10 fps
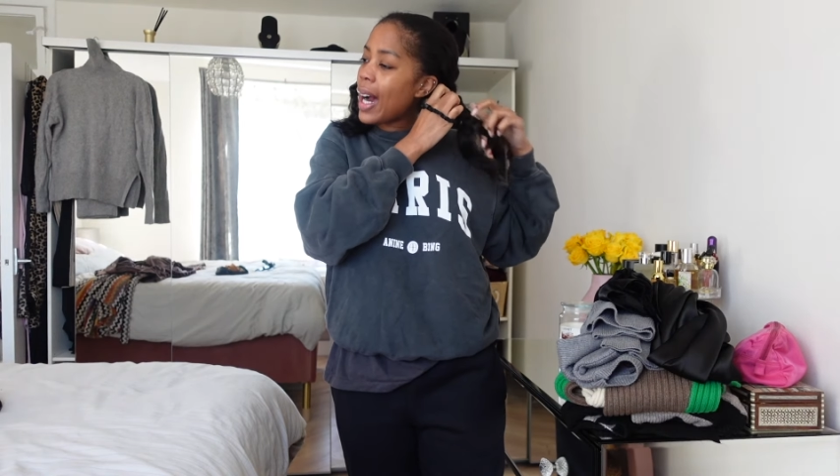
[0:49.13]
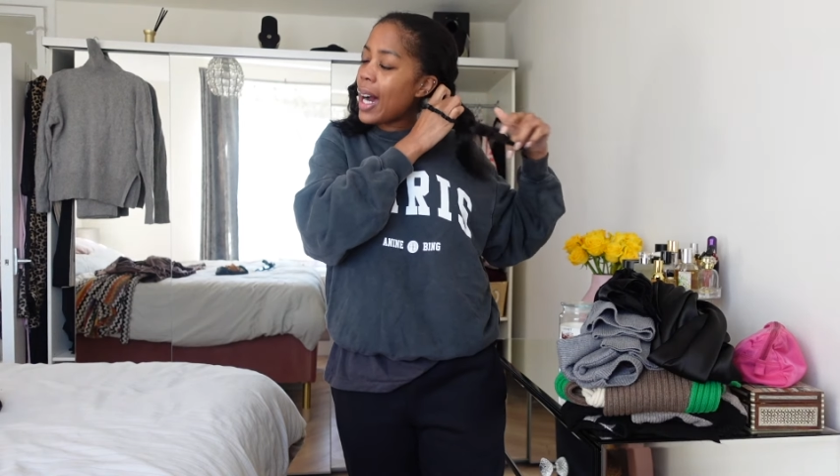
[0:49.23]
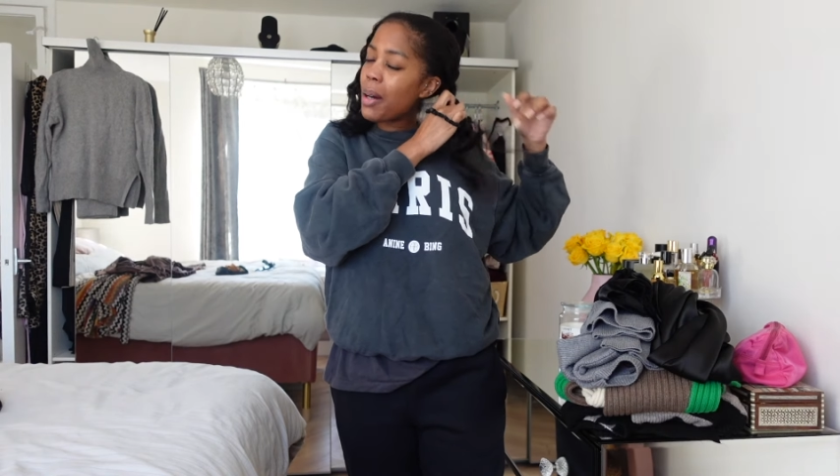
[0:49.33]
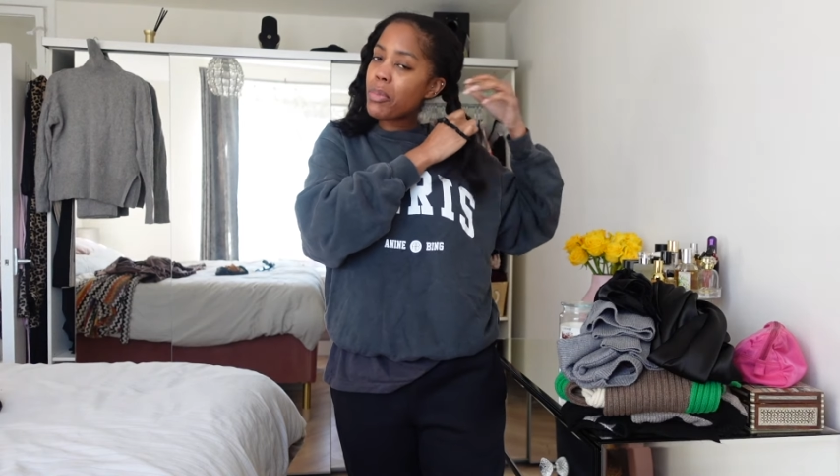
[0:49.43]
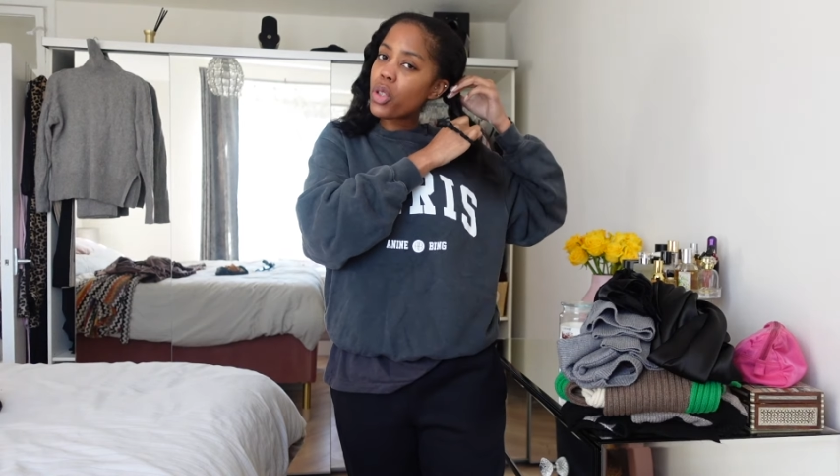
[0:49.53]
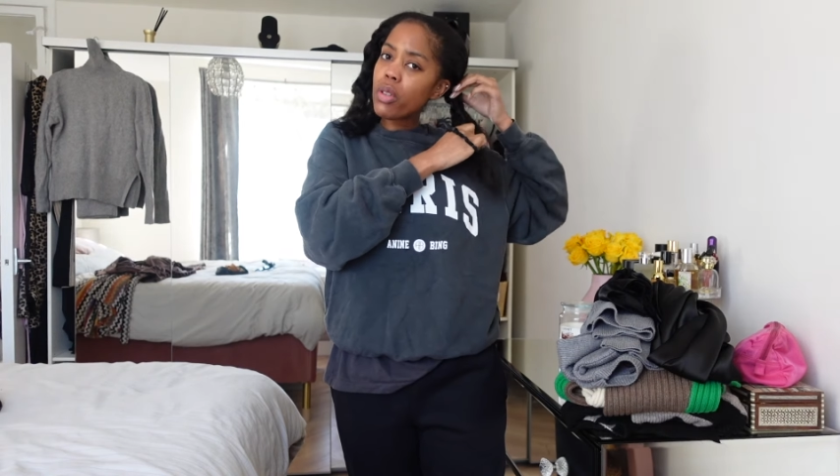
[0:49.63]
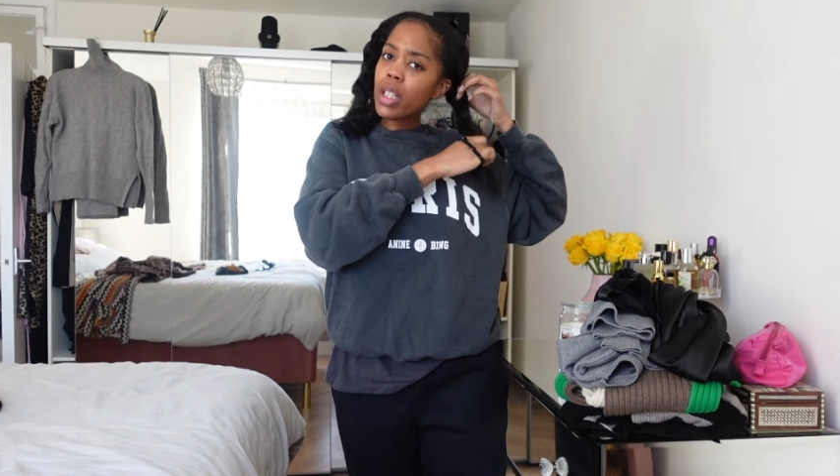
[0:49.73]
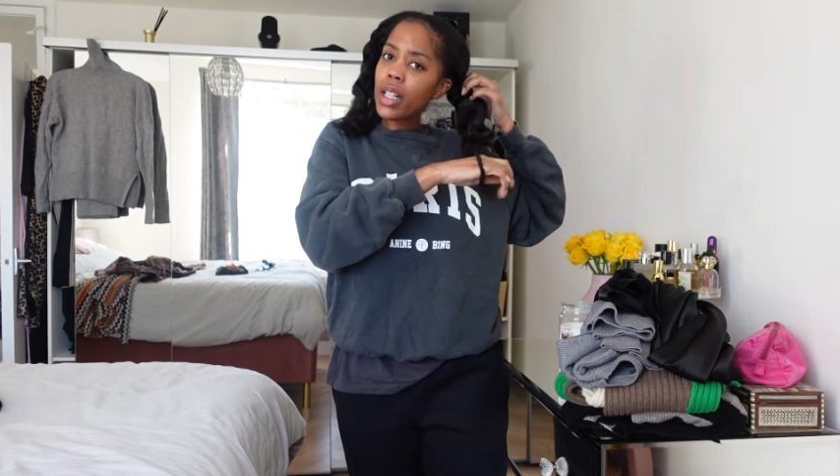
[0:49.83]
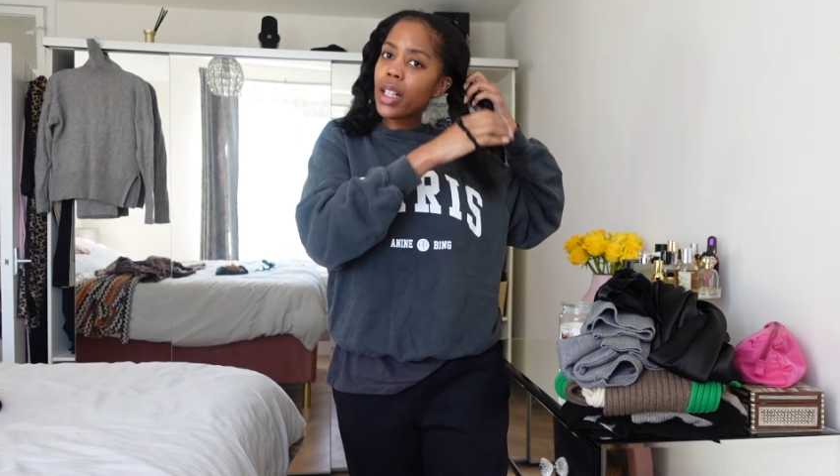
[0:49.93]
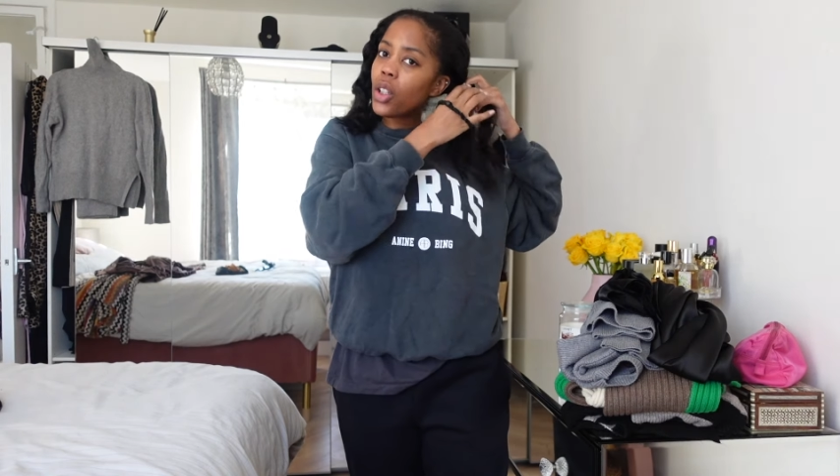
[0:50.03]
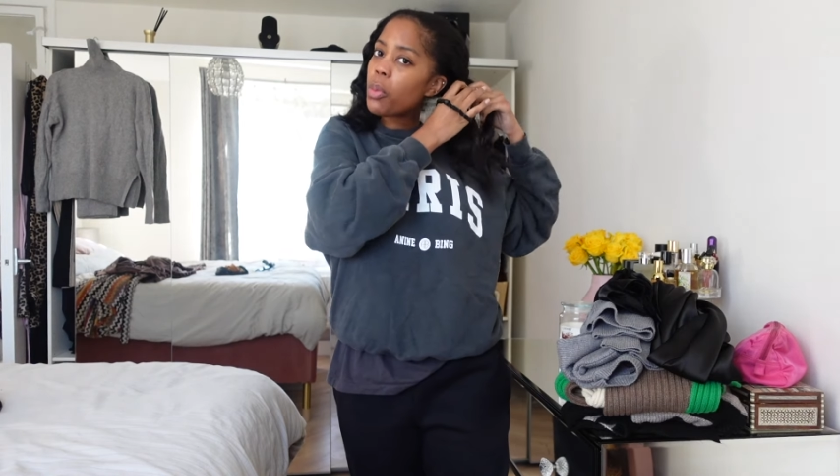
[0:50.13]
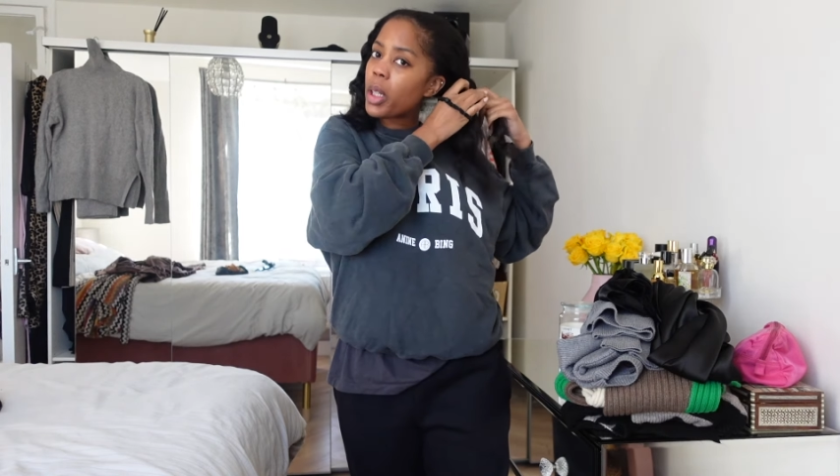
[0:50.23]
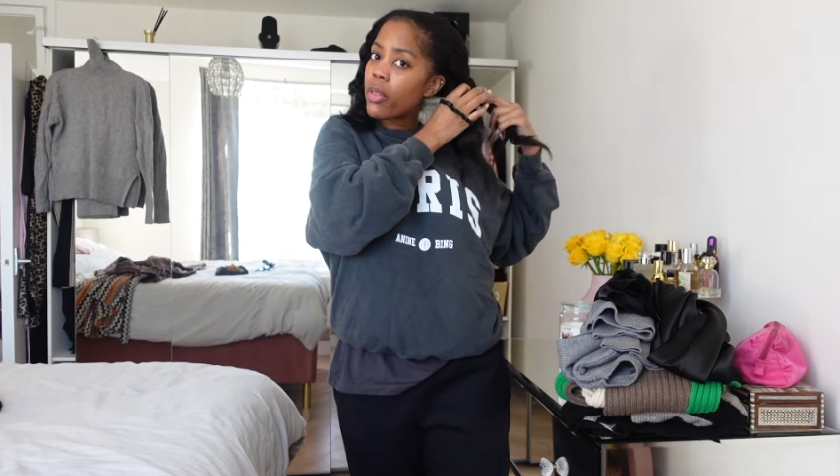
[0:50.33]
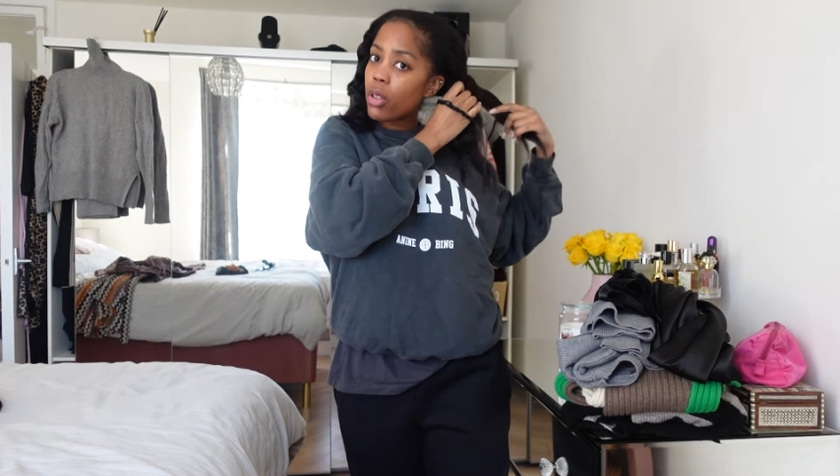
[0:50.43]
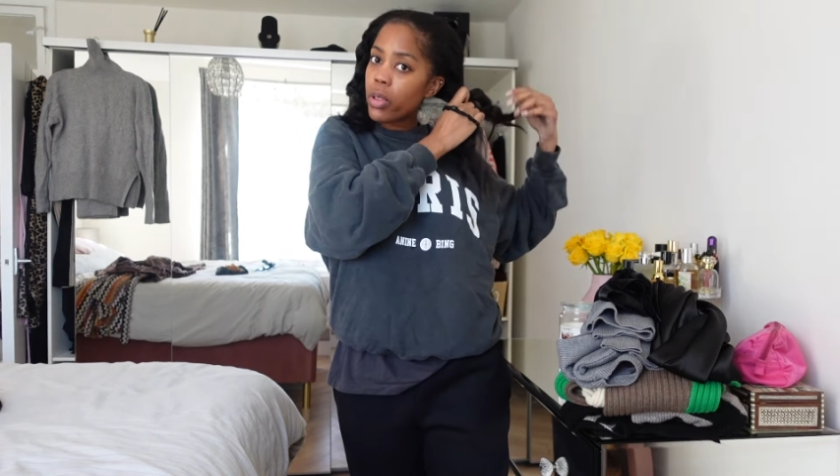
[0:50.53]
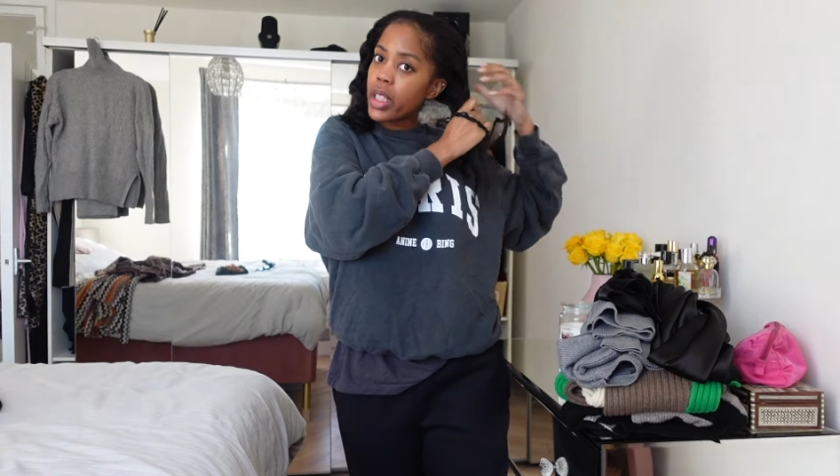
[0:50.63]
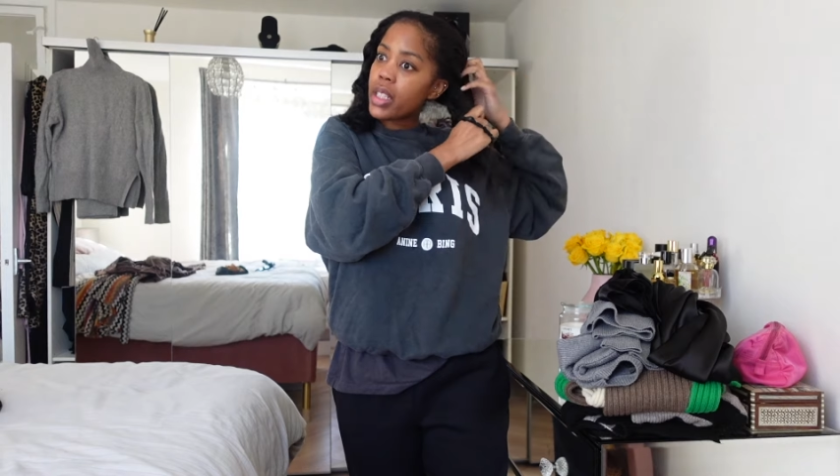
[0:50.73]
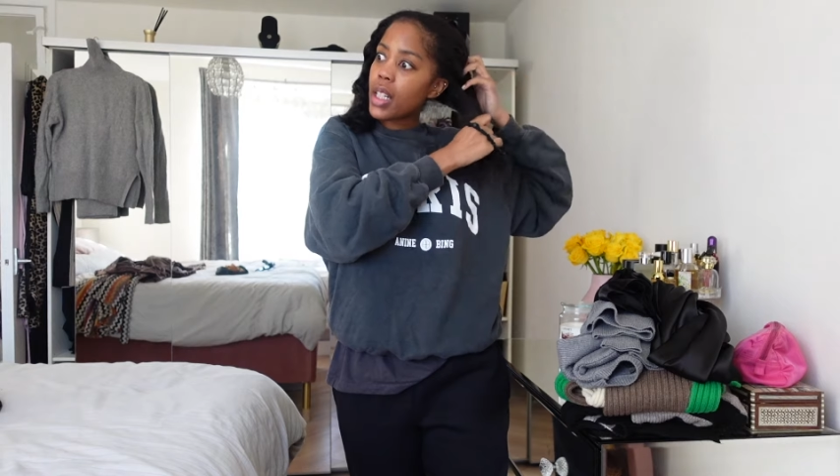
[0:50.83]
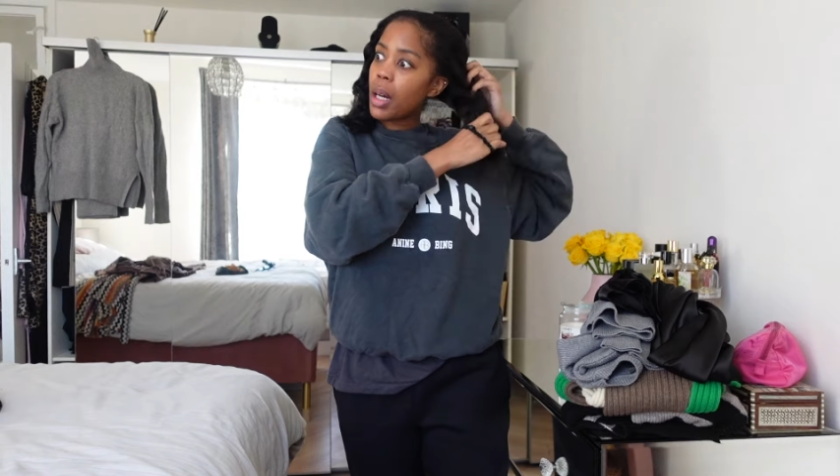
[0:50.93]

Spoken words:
am doing like a little bit of a reset.